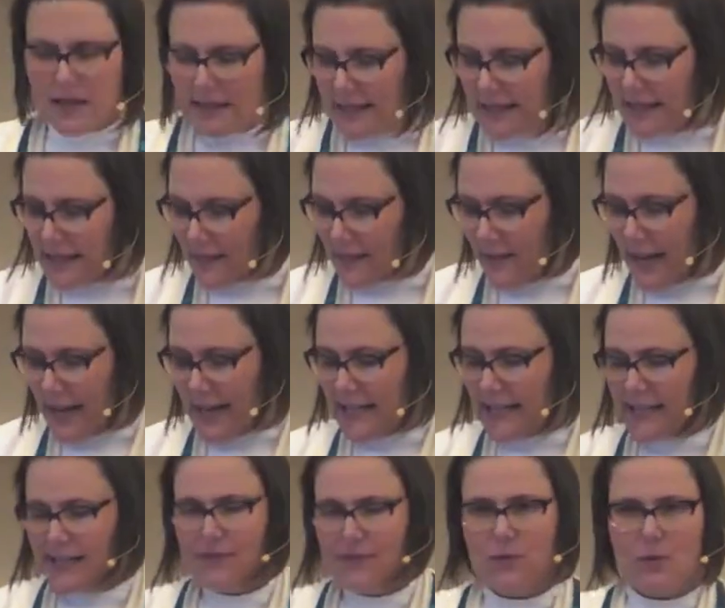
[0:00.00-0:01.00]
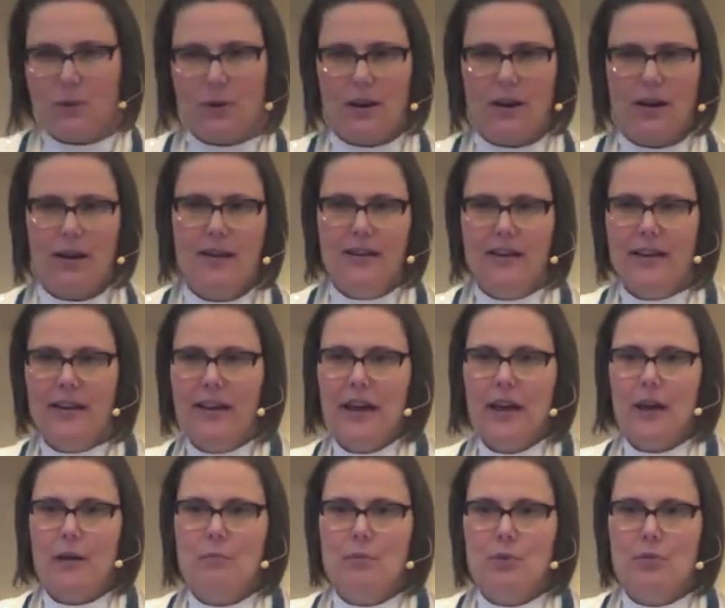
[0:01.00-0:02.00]
all six of us, for
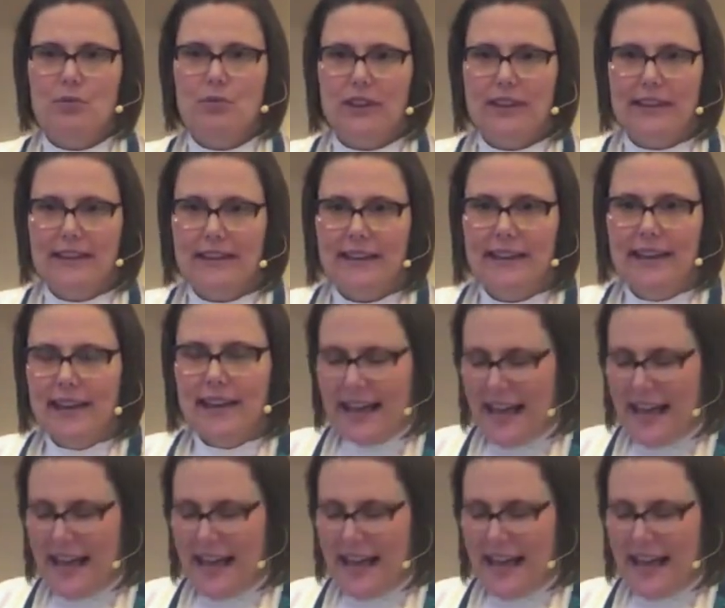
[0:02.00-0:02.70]
a movie.